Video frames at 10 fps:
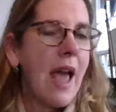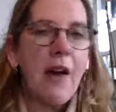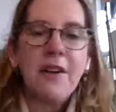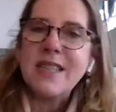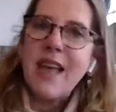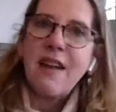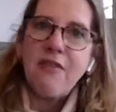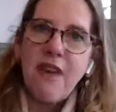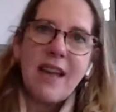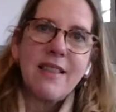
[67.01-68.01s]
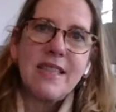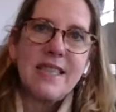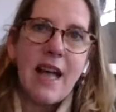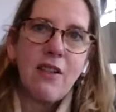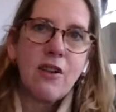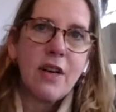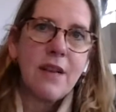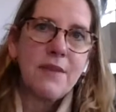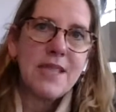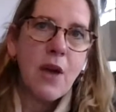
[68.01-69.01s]
How does that affect the seller,
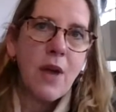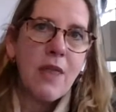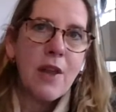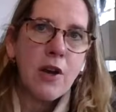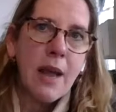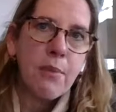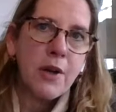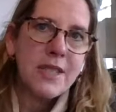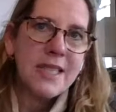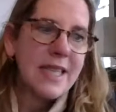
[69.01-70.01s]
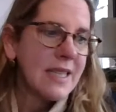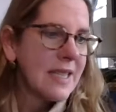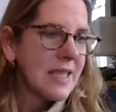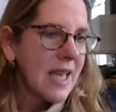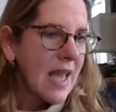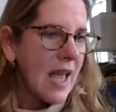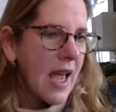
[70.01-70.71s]
if so, and their net proceeds?